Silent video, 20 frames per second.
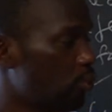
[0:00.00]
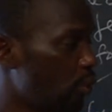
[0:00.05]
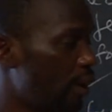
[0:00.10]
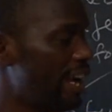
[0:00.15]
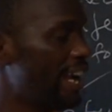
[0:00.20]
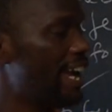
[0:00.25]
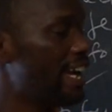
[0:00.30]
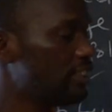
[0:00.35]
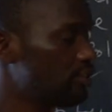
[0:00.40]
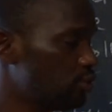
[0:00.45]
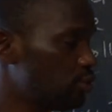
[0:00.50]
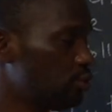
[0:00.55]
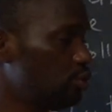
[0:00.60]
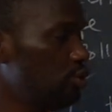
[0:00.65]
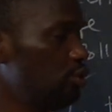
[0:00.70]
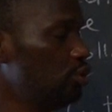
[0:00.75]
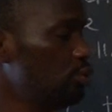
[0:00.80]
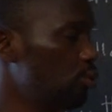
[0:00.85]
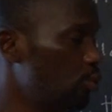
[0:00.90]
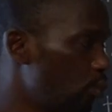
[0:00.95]
where should
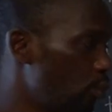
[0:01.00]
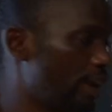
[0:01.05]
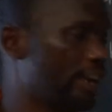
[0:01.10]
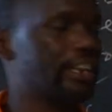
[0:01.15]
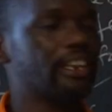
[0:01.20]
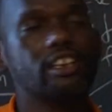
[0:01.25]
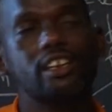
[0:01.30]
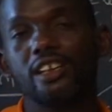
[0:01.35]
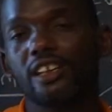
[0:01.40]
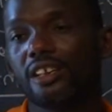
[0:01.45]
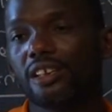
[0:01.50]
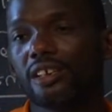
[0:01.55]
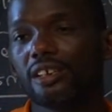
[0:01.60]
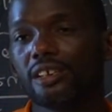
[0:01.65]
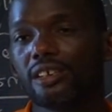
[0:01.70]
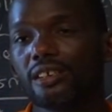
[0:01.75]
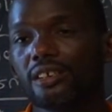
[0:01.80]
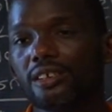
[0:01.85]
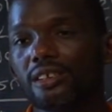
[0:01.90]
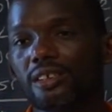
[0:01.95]
you work
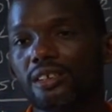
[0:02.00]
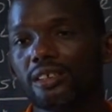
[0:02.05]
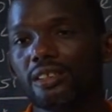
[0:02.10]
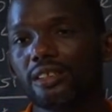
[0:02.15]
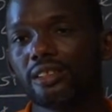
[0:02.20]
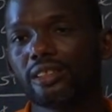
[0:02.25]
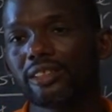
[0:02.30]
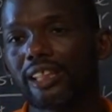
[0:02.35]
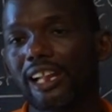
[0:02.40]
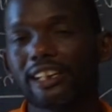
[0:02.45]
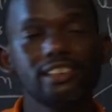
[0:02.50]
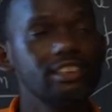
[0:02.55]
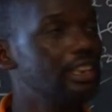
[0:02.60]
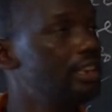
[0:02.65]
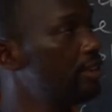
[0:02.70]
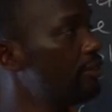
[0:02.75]
at the